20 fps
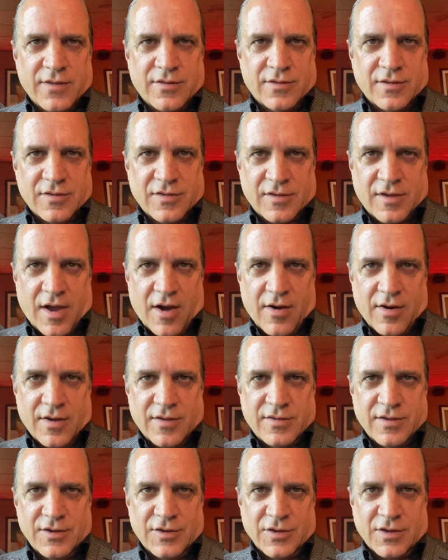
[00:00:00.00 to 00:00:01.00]
to scare
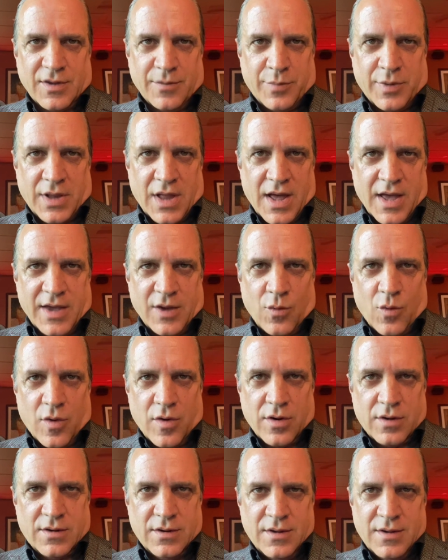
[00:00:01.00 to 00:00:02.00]
us into complying
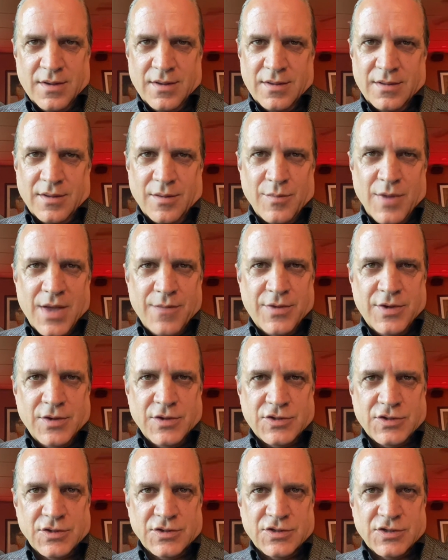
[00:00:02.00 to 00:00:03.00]
worked, then maybe
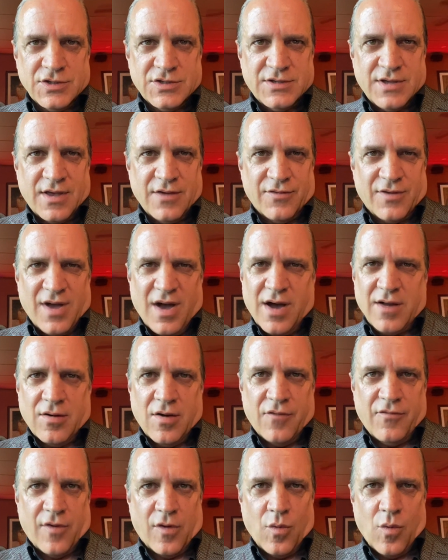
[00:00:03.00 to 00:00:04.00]
you should just have cut
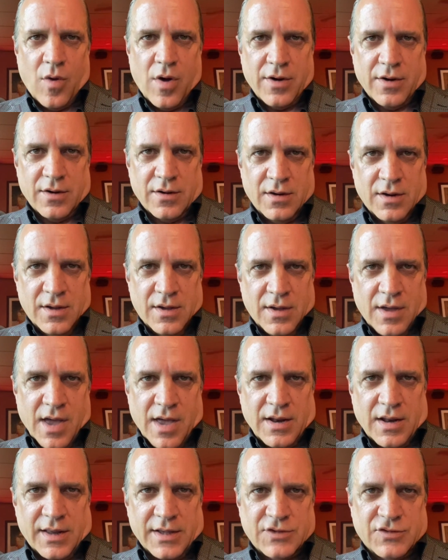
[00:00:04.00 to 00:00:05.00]
off our water
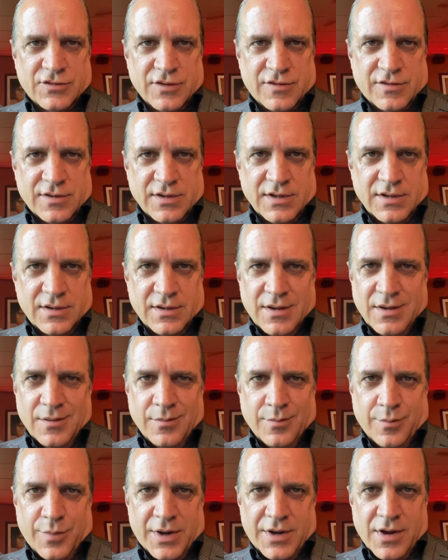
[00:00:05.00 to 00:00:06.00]
and electricity.
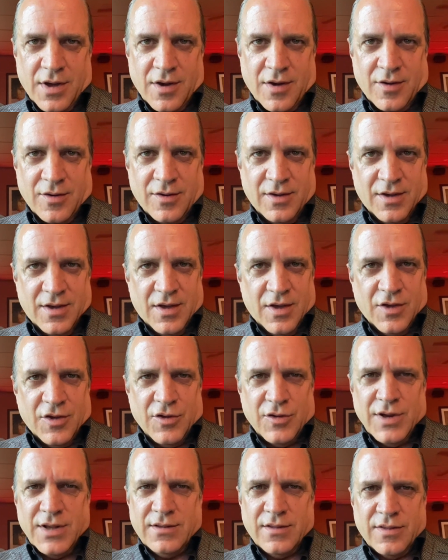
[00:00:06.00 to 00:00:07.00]
But no,
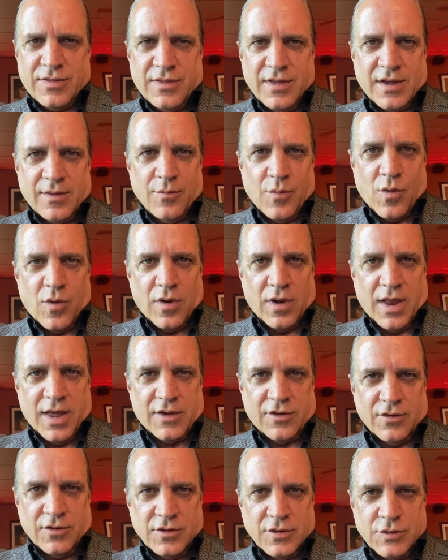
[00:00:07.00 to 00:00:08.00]
you need to think more
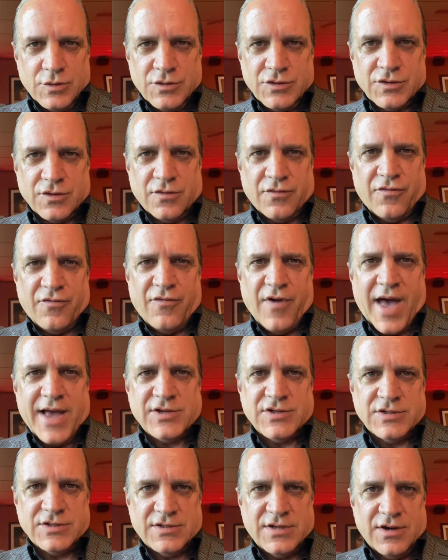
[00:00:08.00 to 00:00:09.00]
like your loser
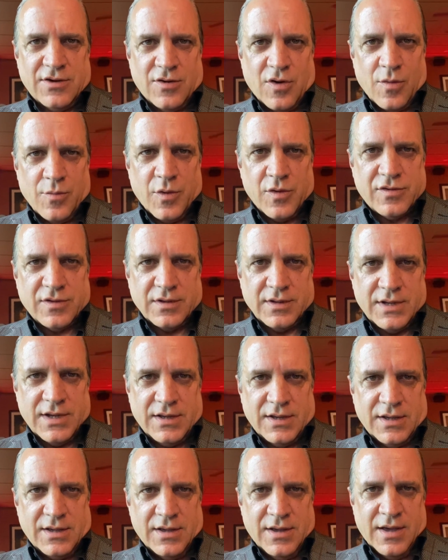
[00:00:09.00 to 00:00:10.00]
fascist hero
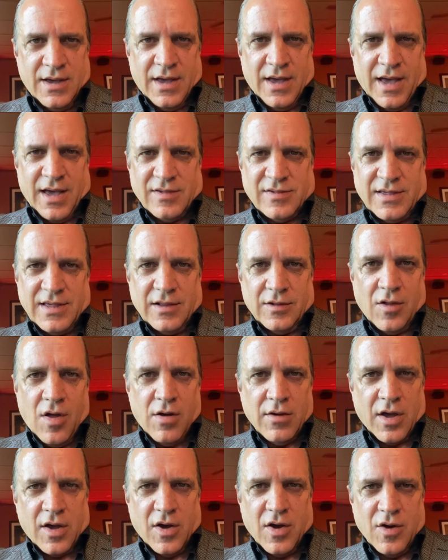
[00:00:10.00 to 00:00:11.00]
Mussolini, as he
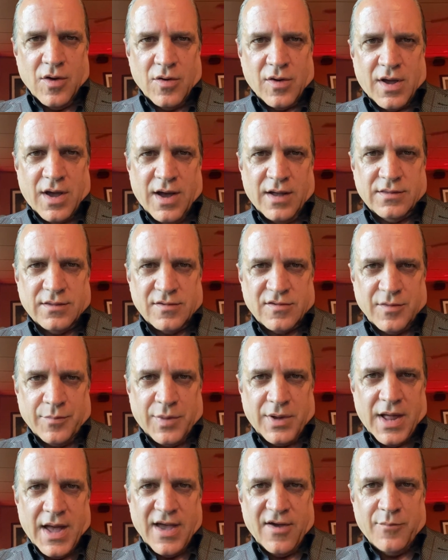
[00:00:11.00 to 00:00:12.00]
long ago cut the
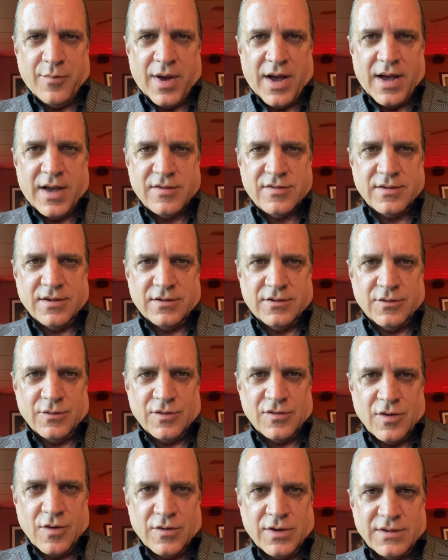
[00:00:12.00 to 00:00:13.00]
supply of pasta to
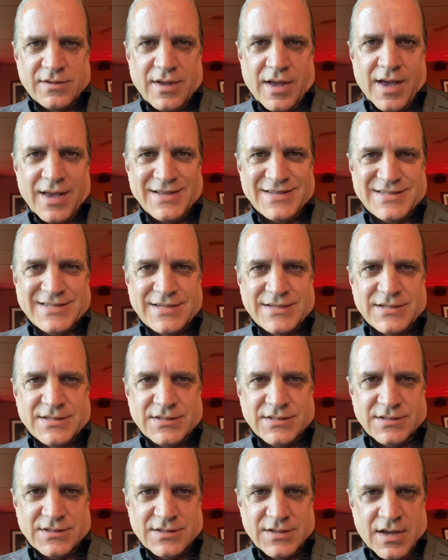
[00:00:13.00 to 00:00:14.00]
his own Italian
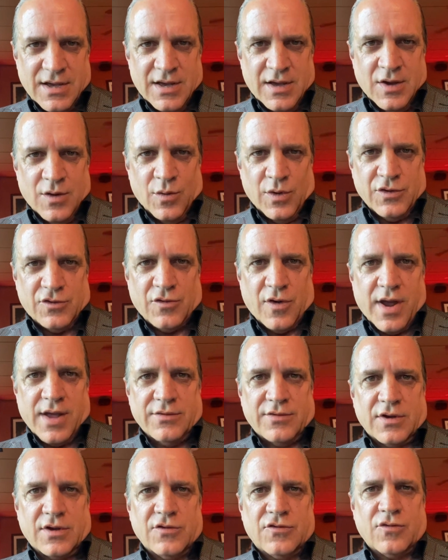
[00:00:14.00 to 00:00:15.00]
citizens when trying
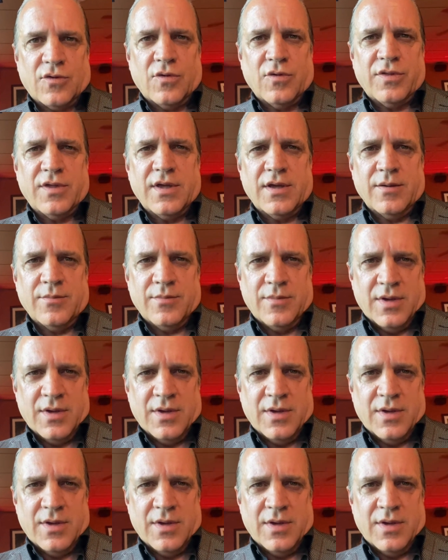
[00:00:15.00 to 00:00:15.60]
to control them.